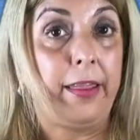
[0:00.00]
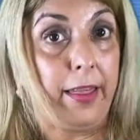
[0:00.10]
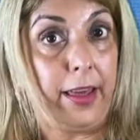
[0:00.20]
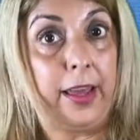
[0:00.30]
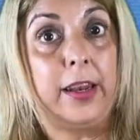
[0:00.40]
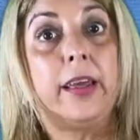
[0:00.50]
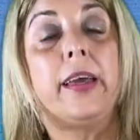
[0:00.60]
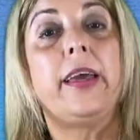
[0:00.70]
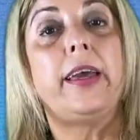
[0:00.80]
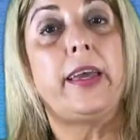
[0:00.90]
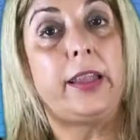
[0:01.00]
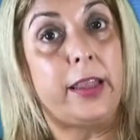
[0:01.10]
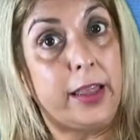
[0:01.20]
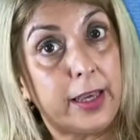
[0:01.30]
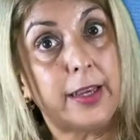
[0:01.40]
then,
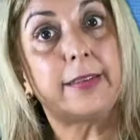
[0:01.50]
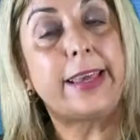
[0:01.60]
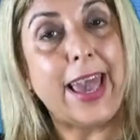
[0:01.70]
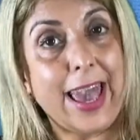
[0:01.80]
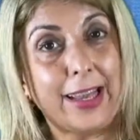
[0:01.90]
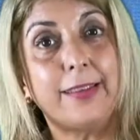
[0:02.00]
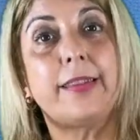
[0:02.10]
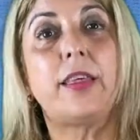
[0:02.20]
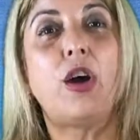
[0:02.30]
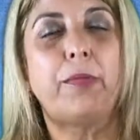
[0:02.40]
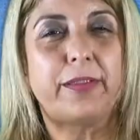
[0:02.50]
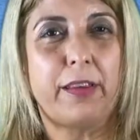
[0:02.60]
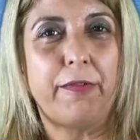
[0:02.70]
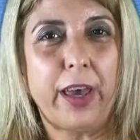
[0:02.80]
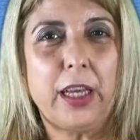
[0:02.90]
in this case, the
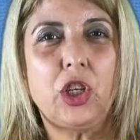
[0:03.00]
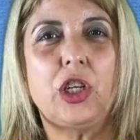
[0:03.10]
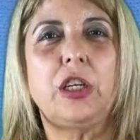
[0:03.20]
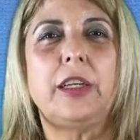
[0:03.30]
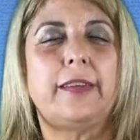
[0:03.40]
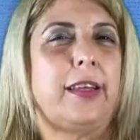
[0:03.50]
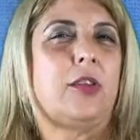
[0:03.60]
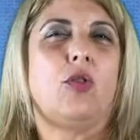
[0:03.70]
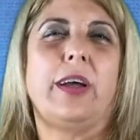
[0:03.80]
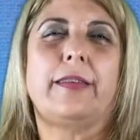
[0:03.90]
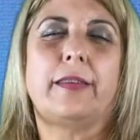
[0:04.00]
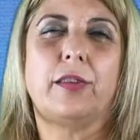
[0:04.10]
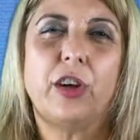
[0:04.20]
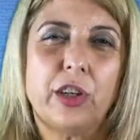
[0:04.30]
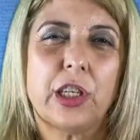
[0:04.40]
observation is that you are
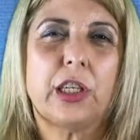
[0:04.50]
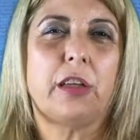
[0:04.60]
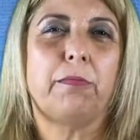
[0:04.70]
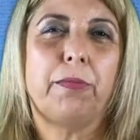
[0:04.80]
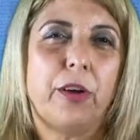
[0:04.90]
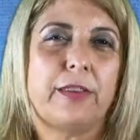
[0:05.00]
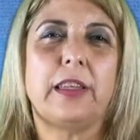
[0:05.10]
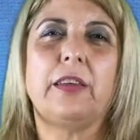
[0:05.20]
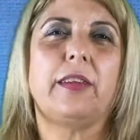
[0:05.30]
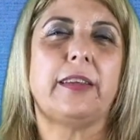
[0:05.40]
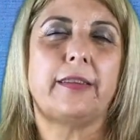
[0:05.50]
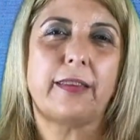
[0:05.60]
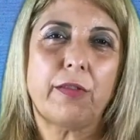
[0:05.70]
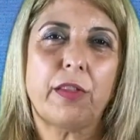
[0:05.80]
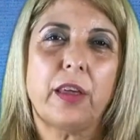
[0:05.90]
certain and positive that
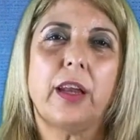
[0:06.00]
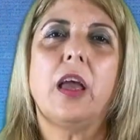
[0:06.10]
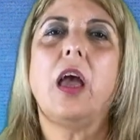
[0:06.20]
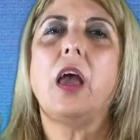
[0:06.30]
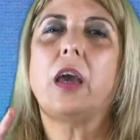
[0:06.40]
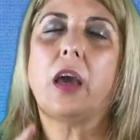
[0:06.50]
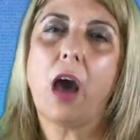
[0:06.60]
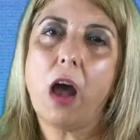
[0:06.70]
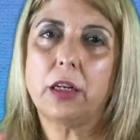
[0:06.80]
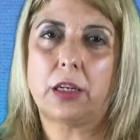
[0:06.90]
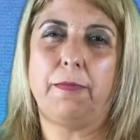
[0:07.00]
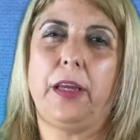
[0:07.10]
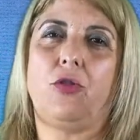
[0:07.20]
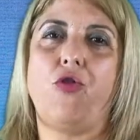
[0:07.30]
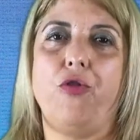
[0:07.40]
something can't
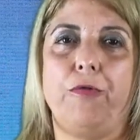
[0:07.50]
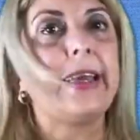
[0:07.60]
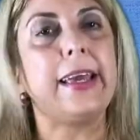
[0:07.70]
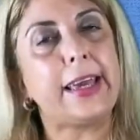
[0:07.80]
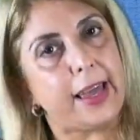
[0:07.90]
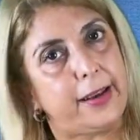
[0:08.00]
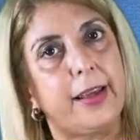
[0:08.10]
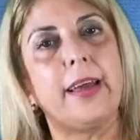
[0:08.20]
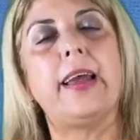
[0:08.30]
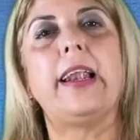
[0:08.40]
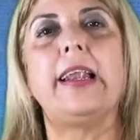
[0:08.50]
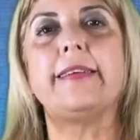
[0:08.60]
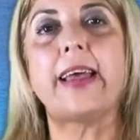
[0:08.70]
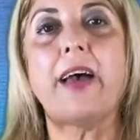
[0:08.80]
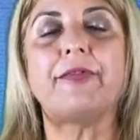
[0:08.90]
be true. Again,
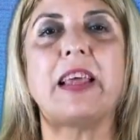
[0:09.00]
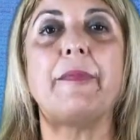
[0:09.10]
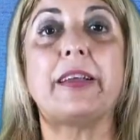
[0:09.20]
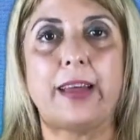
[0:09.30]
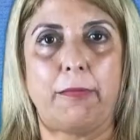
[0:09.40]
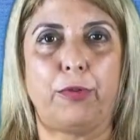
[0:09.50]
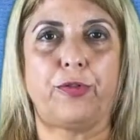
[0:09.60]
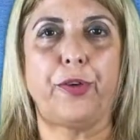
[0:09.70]
let's have some examples for